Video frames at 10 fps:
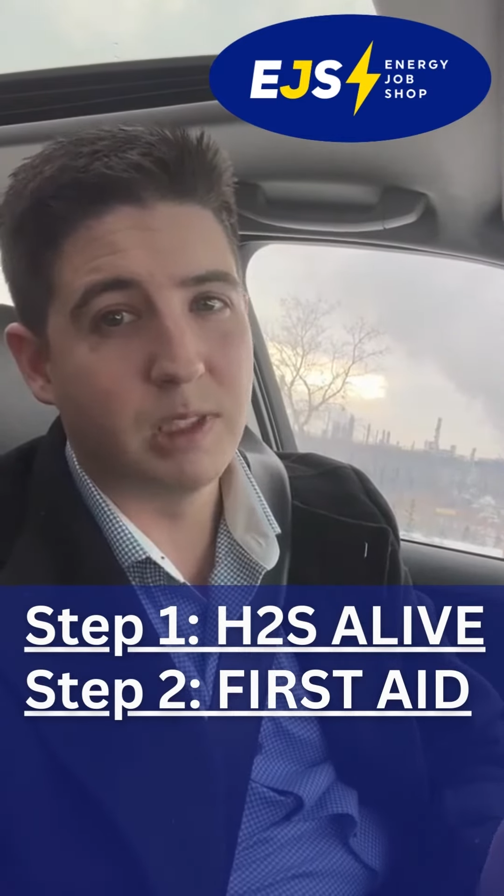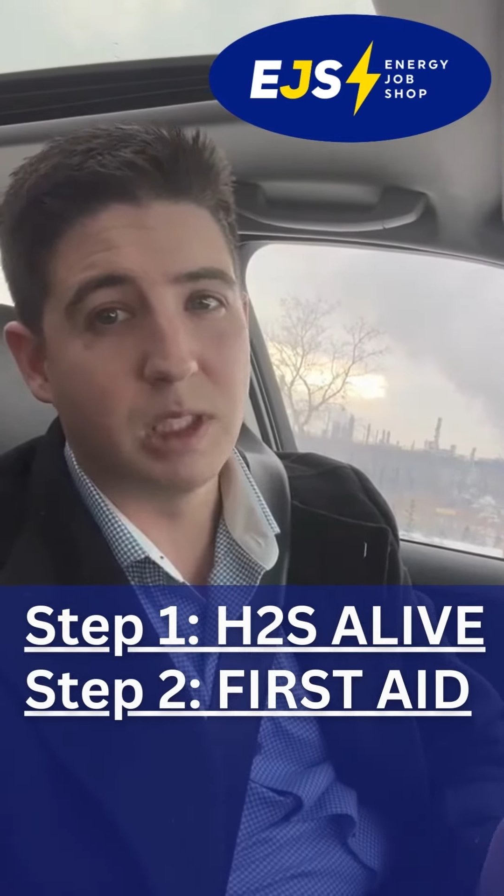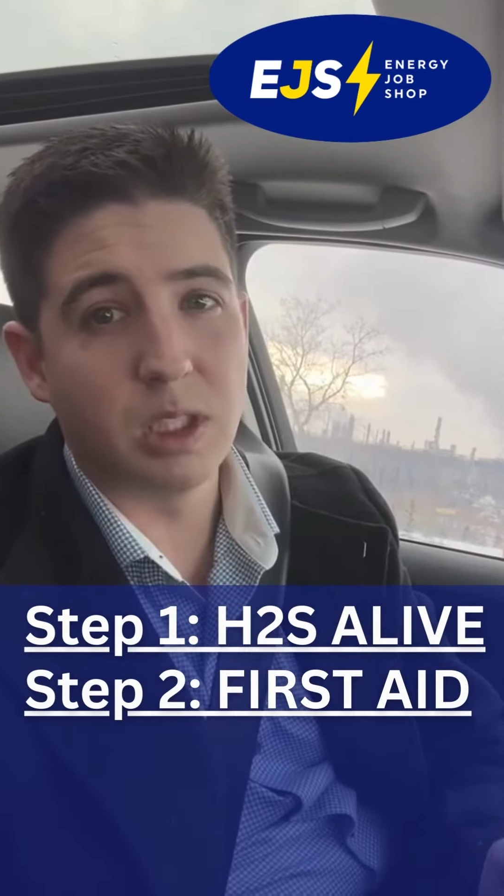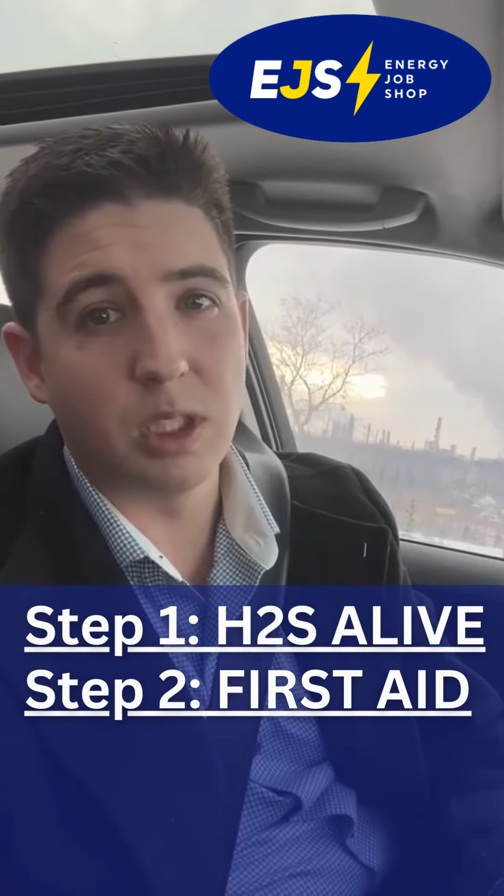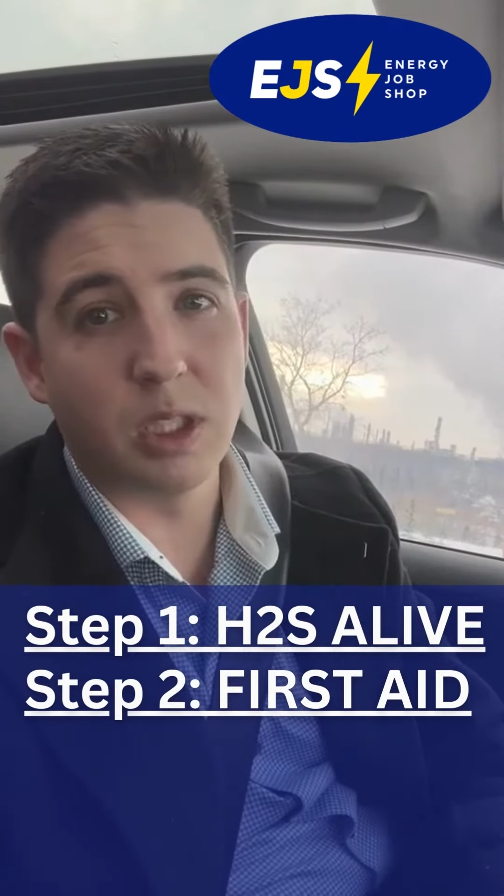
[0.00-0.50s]

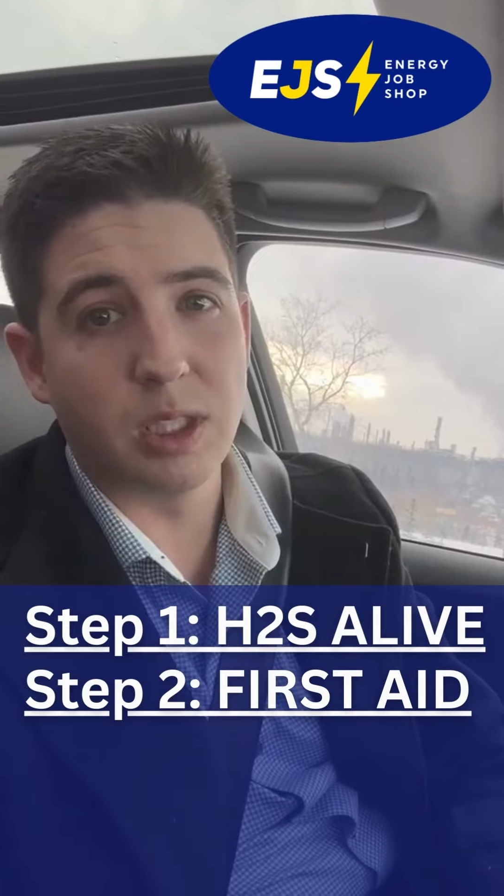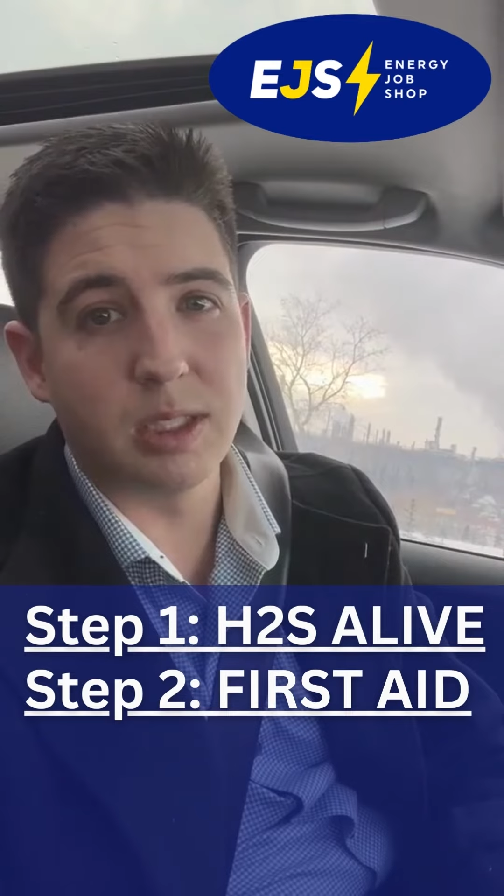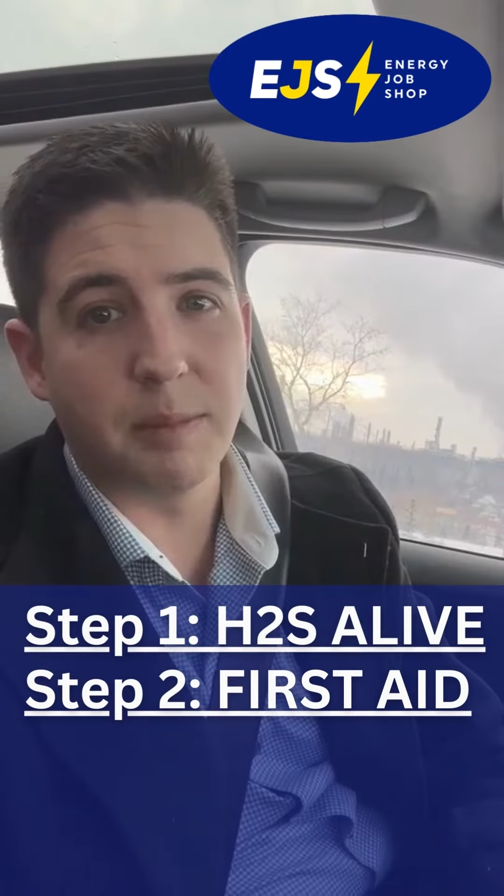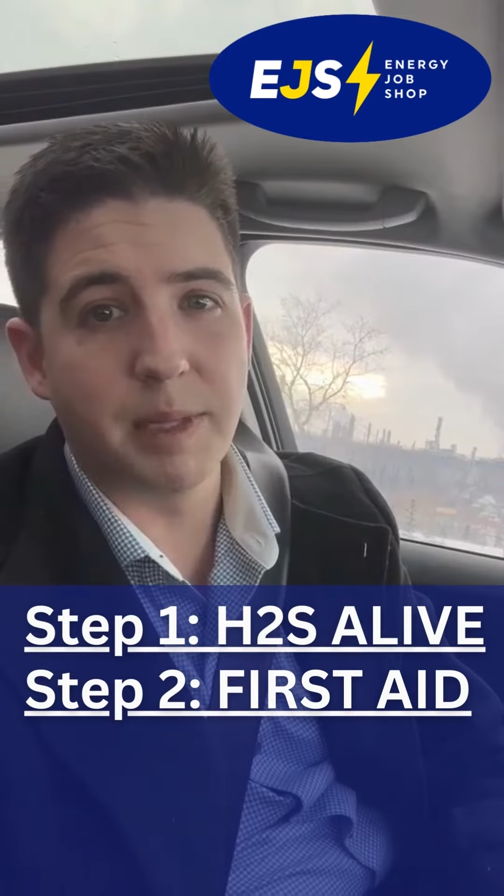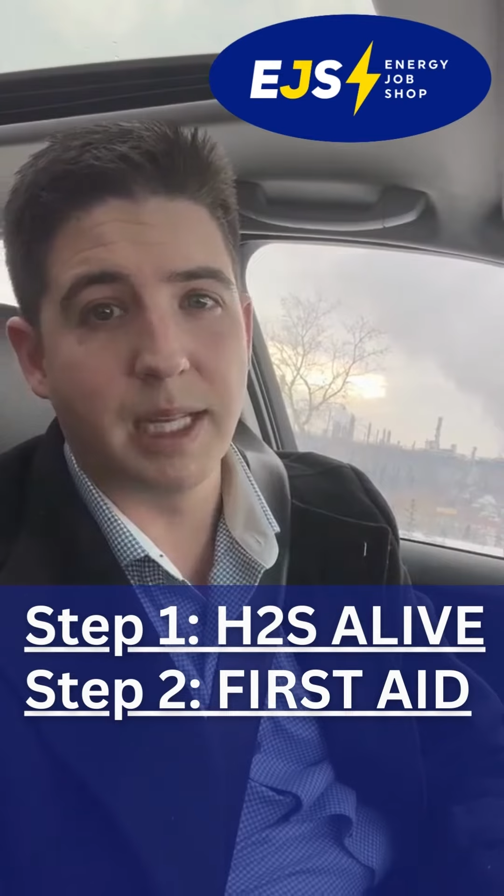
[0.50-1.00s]
You're going to learn
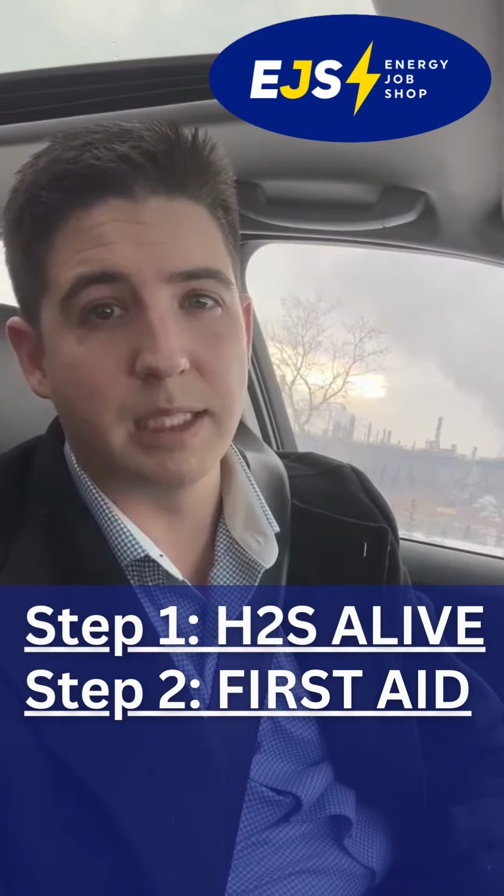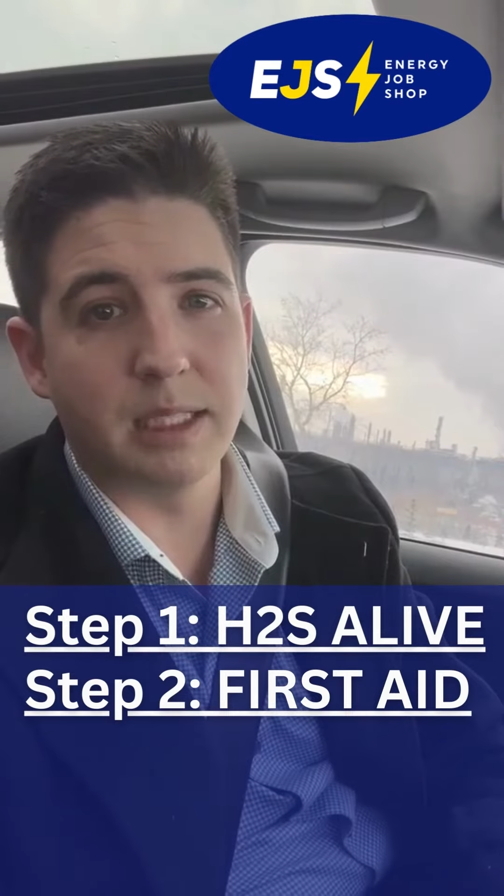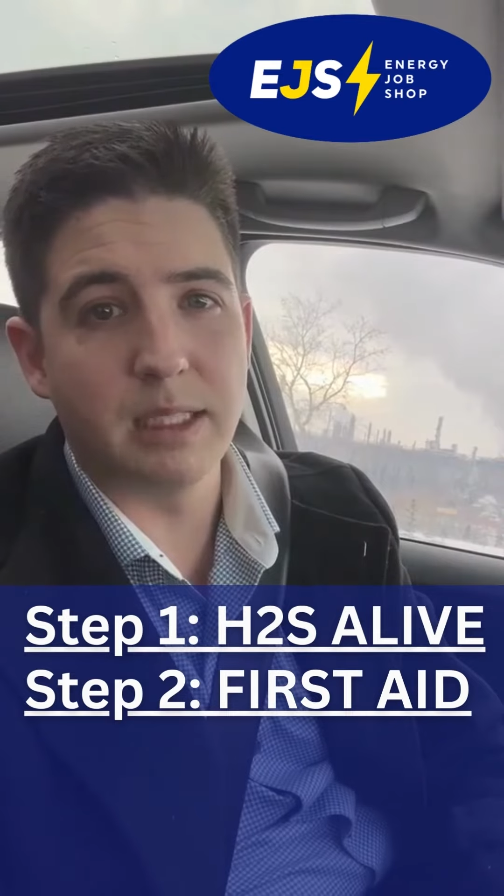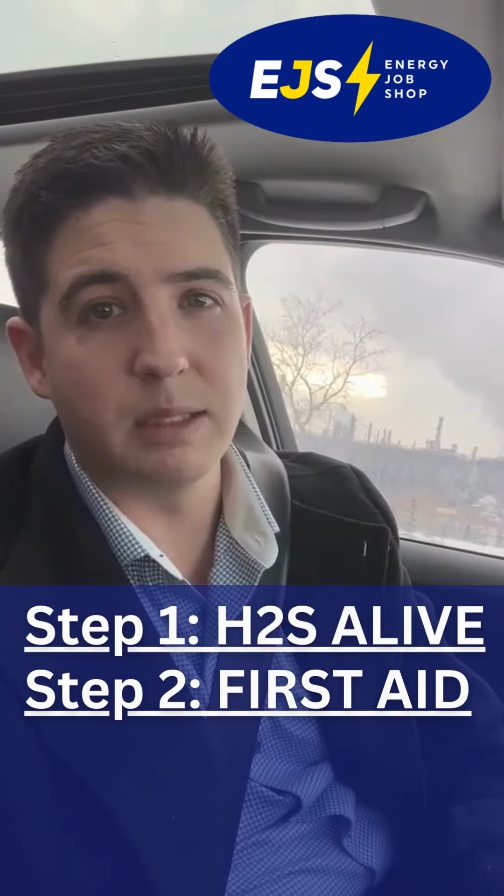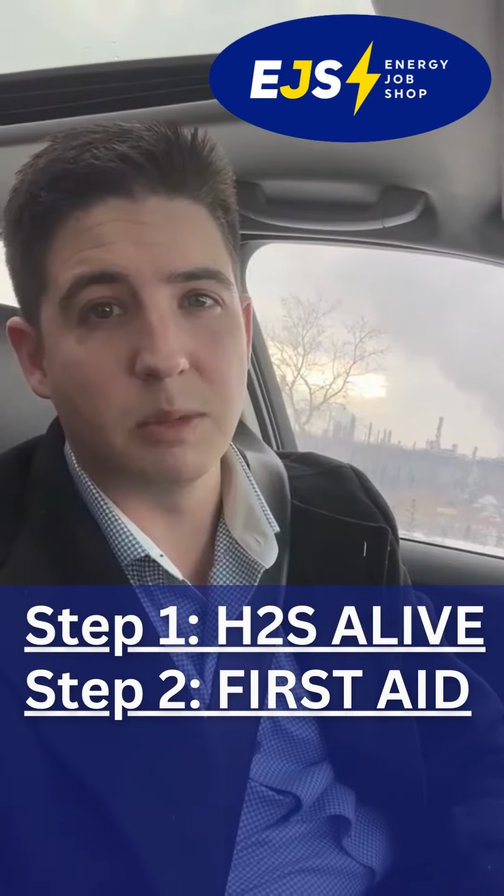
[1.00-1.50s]
something that could
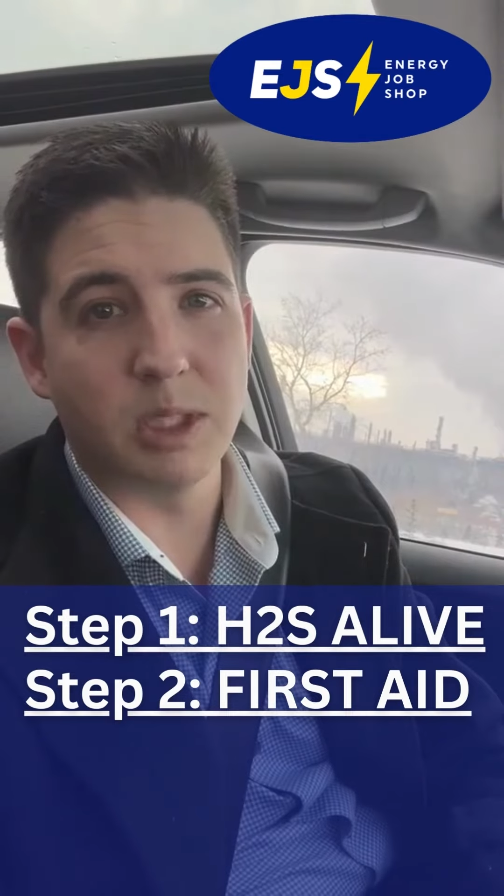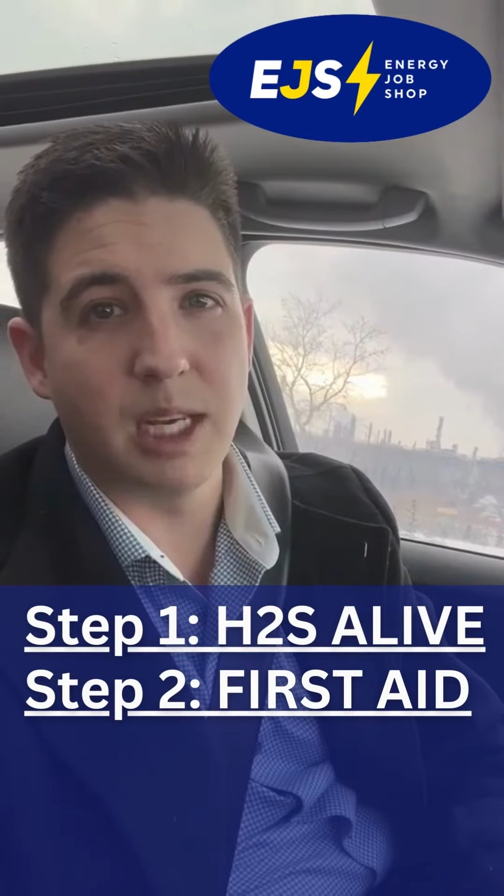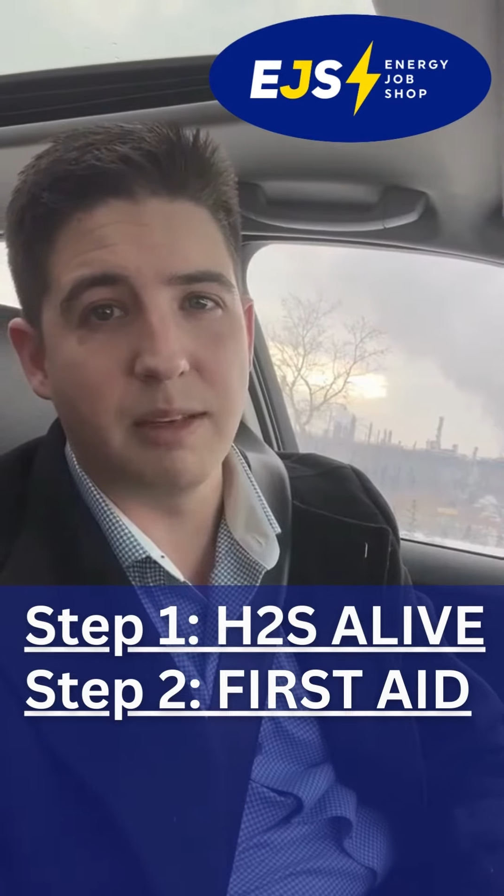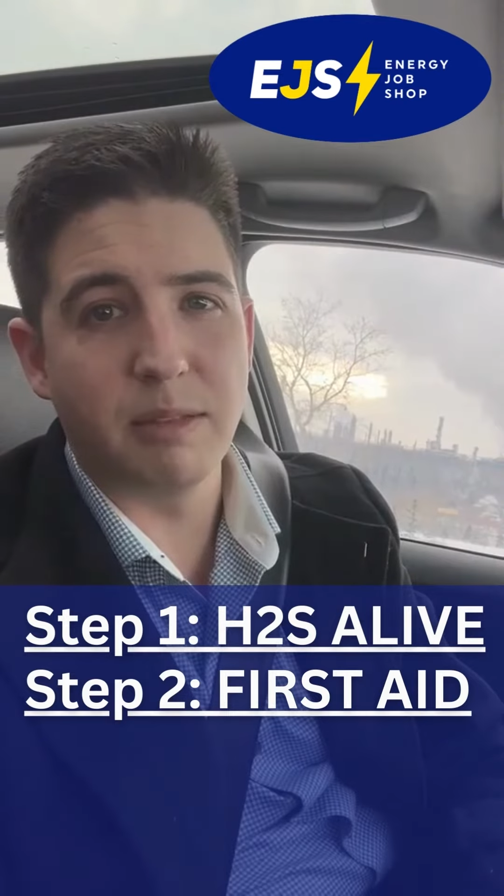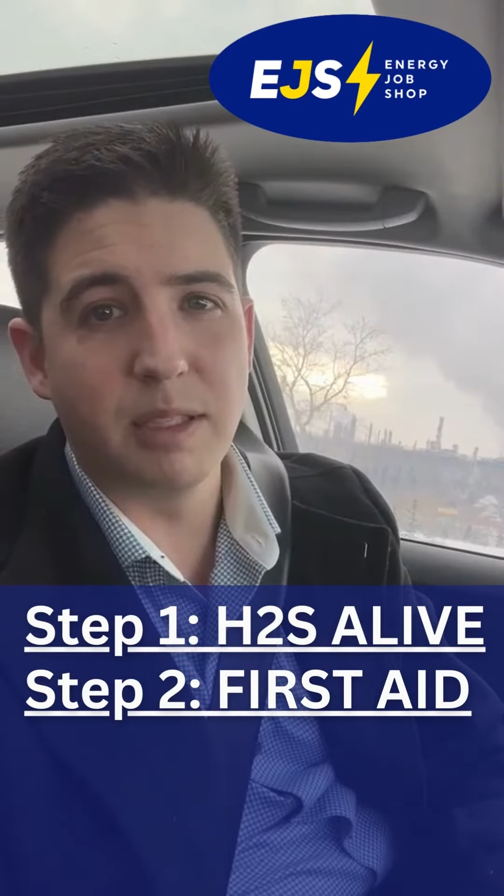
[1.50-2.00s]
save someone's life.